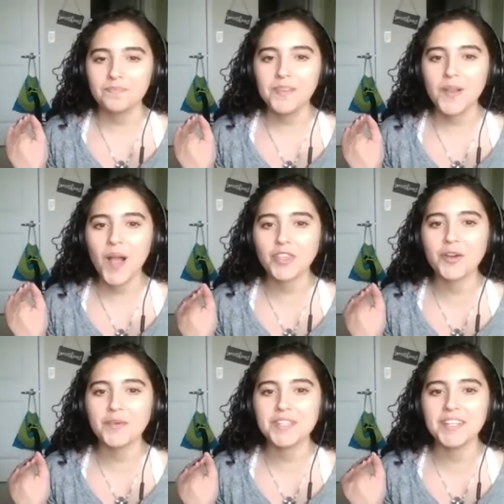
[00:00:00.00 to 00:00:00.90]
i thought
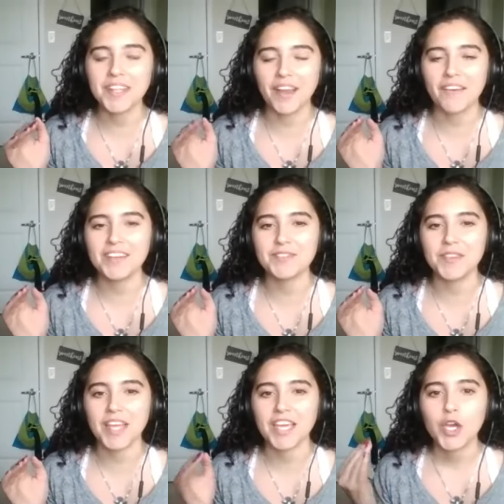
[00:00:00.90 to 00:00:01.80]
it was hilarious when
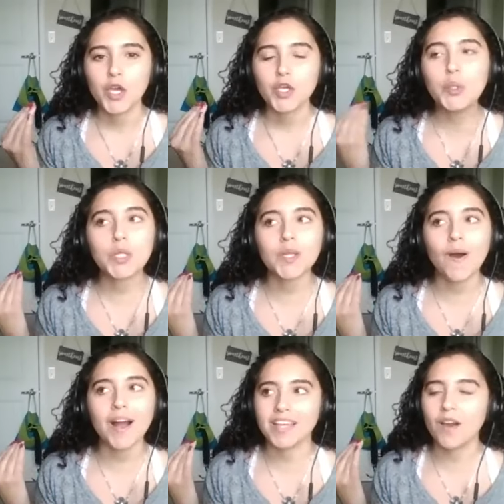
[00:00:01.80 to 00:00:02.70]
like you
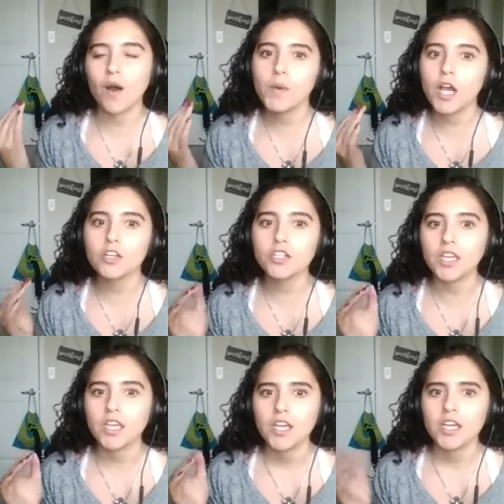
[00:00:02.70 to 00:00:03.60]
thought like oh my gosh
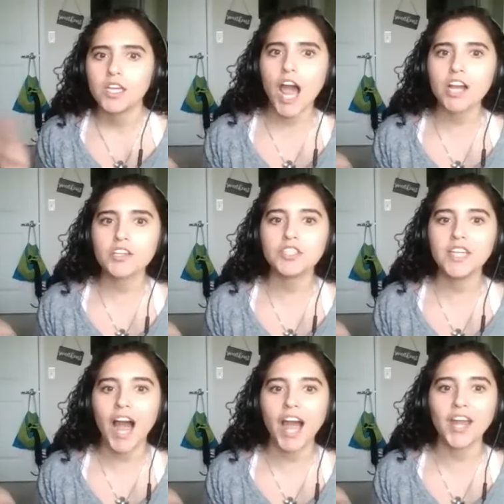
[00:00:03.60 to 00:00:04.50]
like he actually
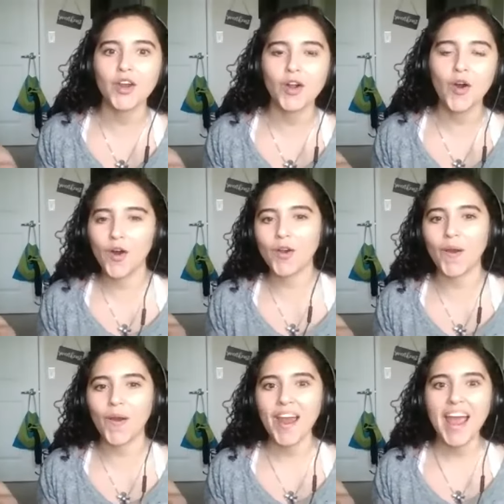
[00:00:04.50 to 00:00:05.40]
hired a
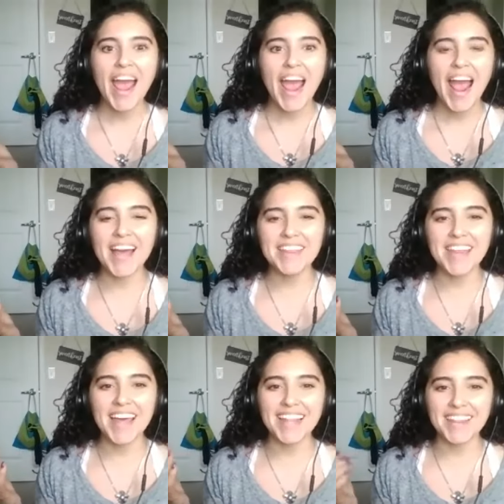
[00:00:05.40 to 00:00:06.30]
hooker mm-hmm. and
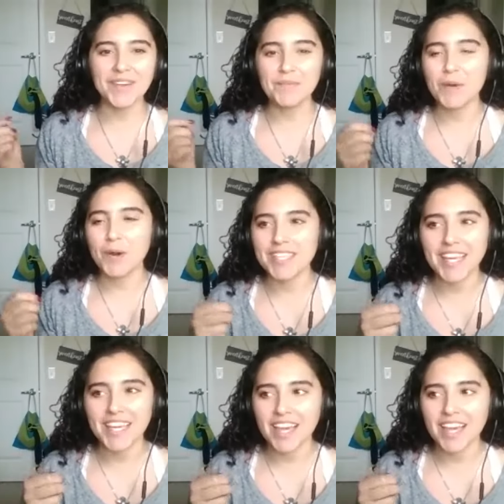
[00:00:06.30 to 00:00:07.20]
then the person
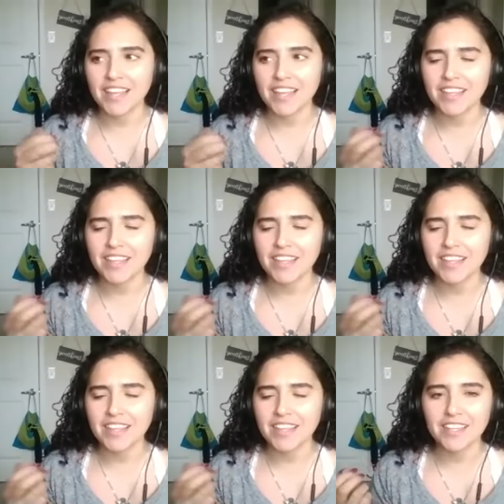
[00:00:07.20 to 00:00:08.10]
like i think
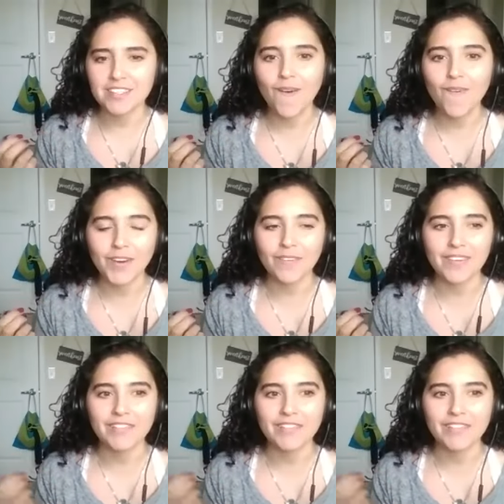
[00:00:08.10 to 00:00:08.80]
his coworker or whatever like